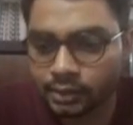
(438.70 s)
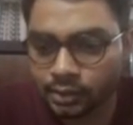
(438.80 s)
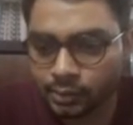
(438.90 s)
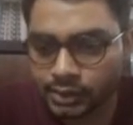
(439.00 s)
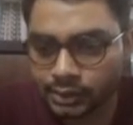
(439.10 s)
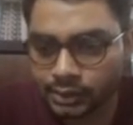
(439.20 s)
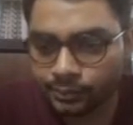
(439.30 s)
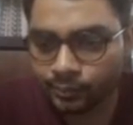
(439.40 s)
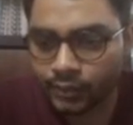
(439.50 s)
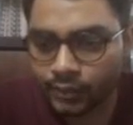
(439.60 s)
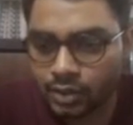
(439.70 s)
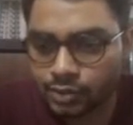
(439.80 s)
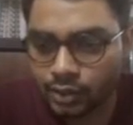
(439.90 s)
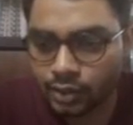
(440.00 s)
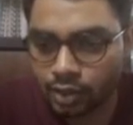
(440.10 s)
machine. So
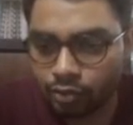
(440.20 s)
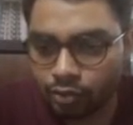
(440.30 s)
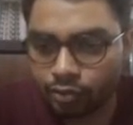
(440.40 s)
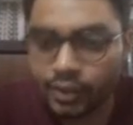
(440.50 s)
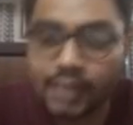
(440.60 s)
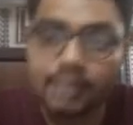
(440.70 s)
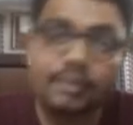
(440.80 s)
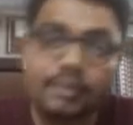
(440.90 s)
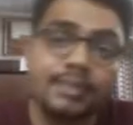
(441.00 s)
now when this